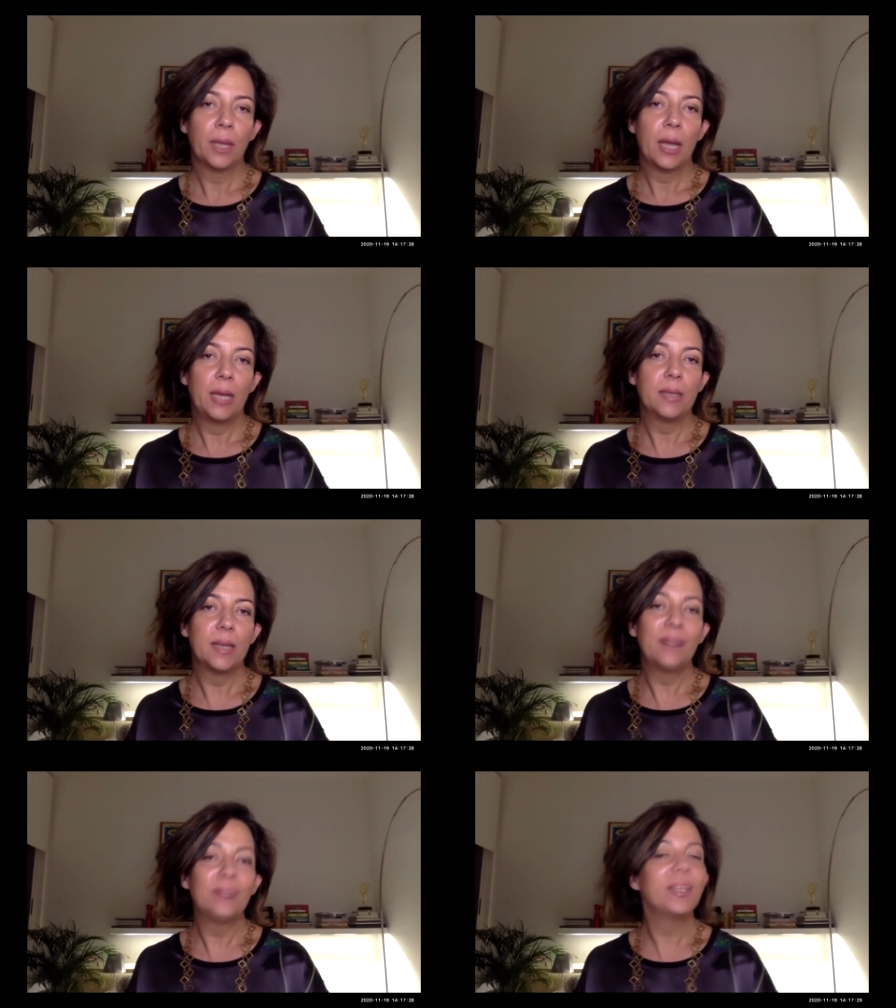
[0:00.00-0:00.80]
And he said
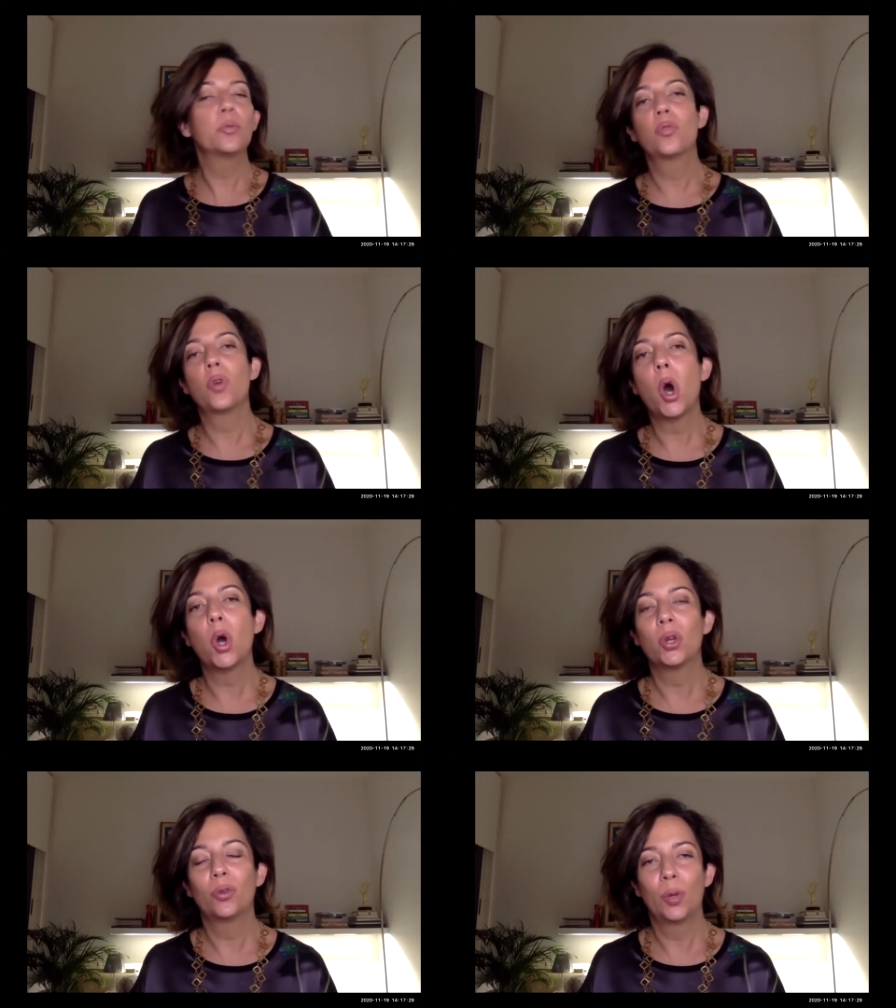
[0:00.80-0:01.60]
everything
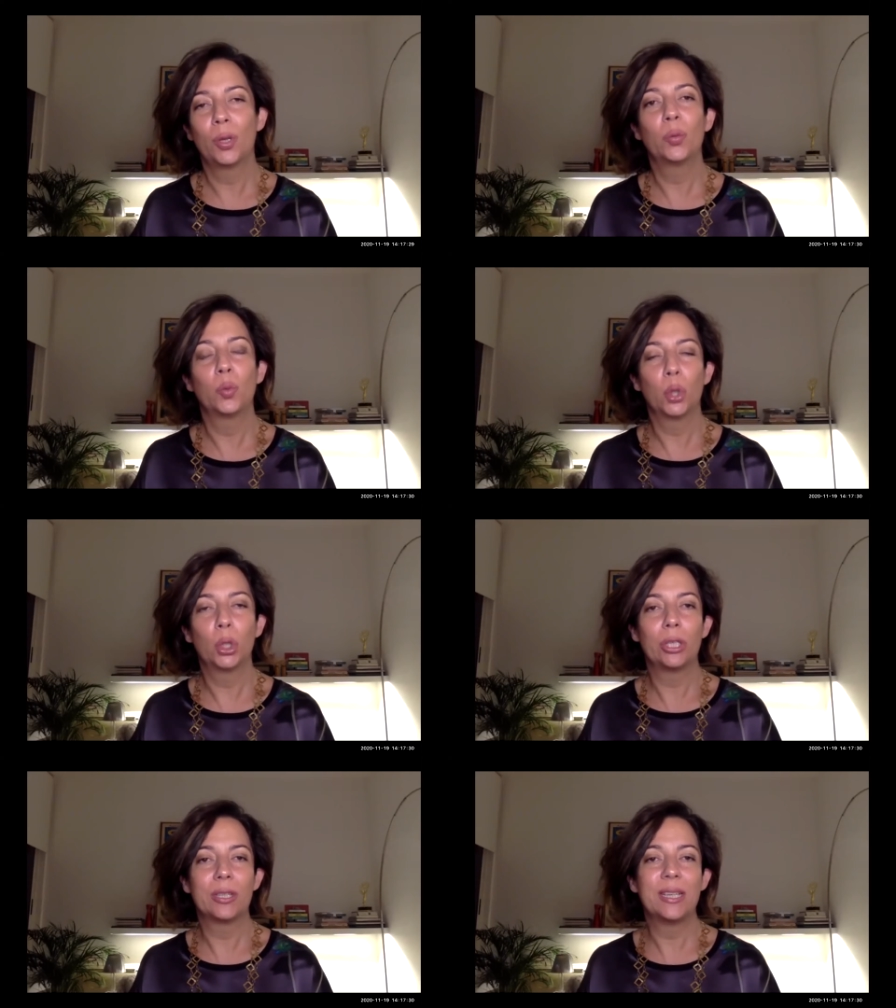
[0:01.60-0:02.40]
wrong with the
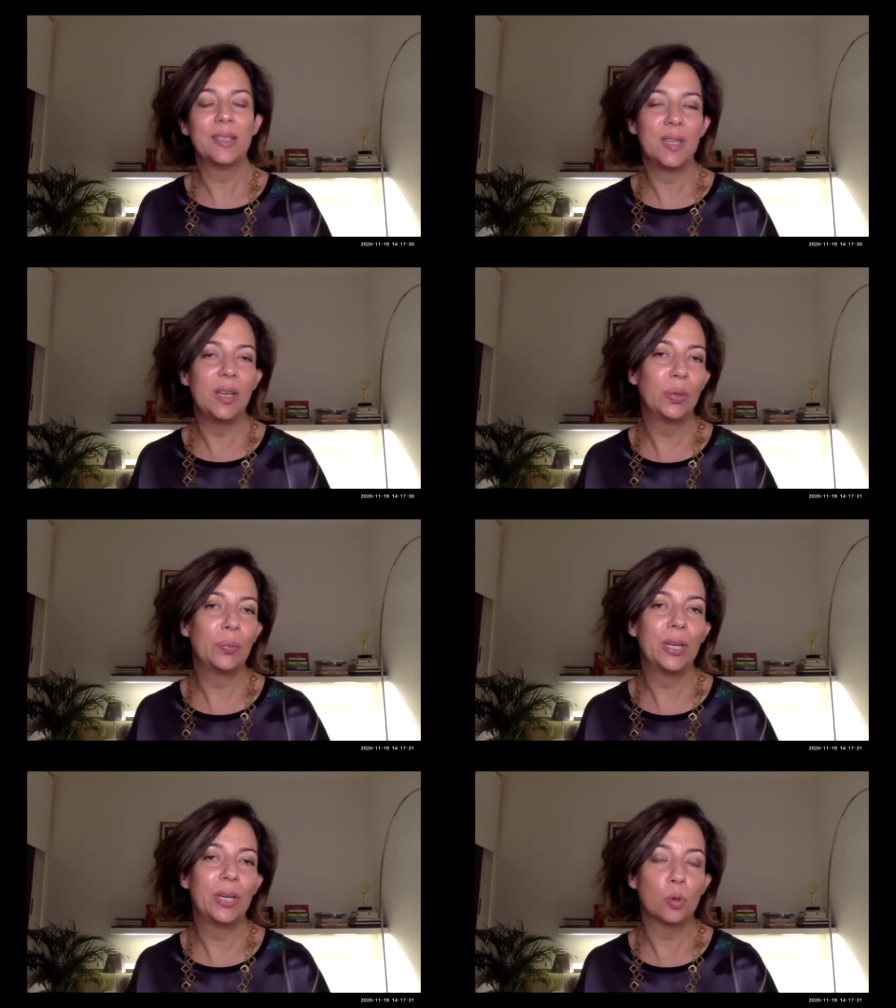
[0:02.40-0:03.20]
world is here,
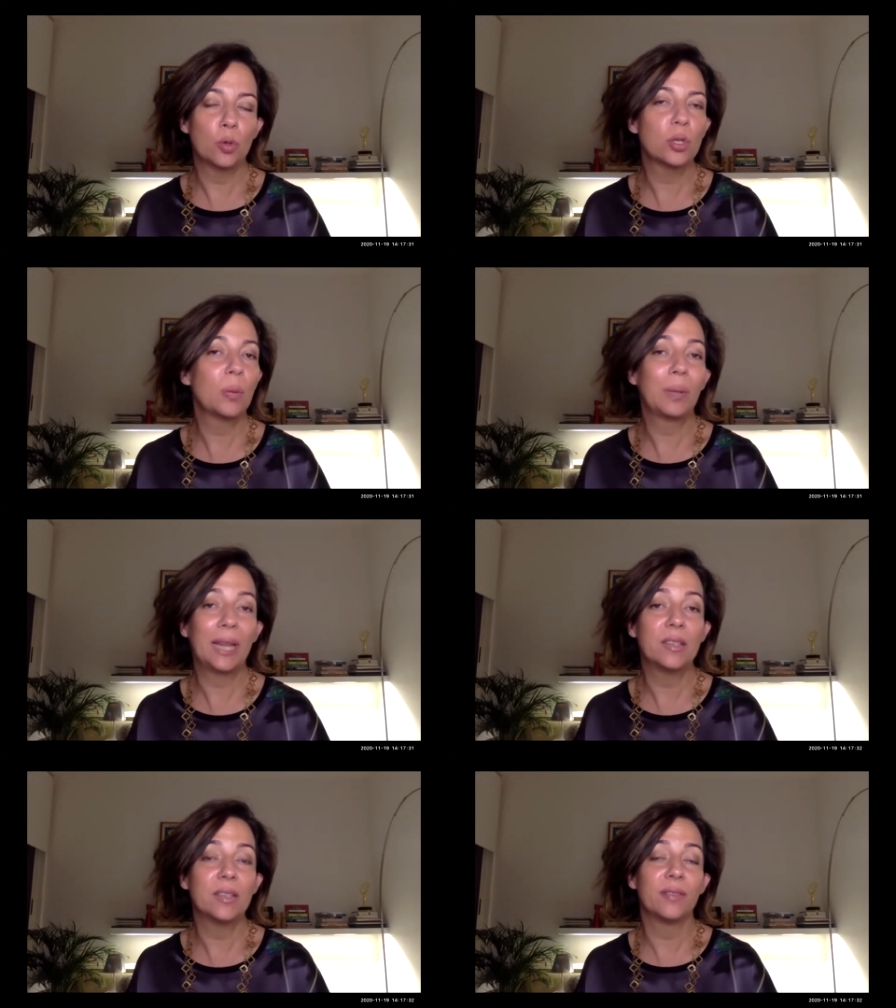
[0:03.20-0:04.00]
but it's also a
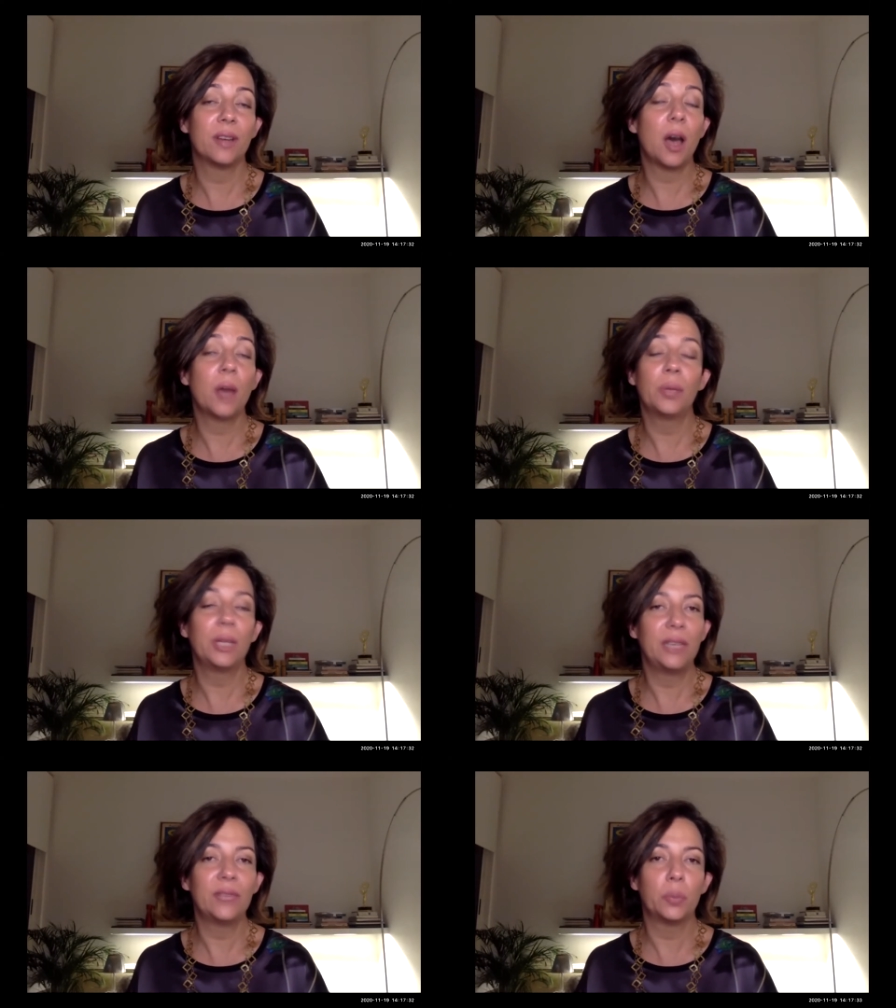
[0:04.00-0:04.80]
place of
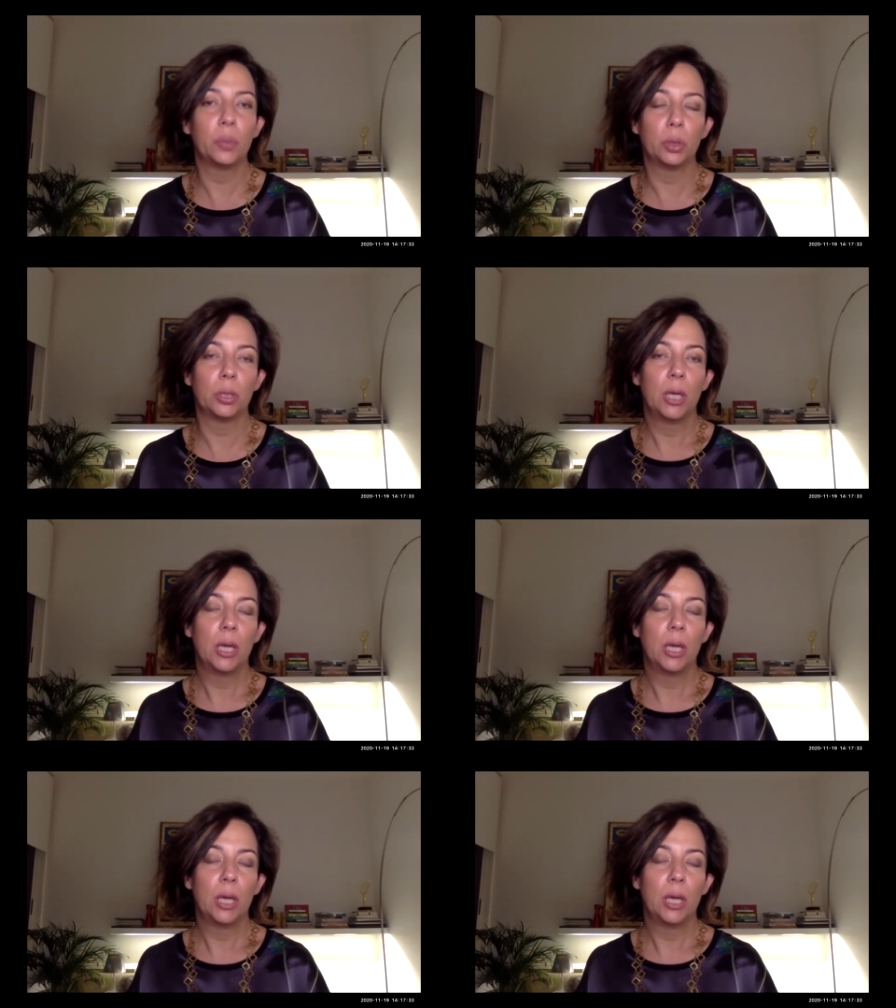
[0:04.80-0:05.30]
unbelievable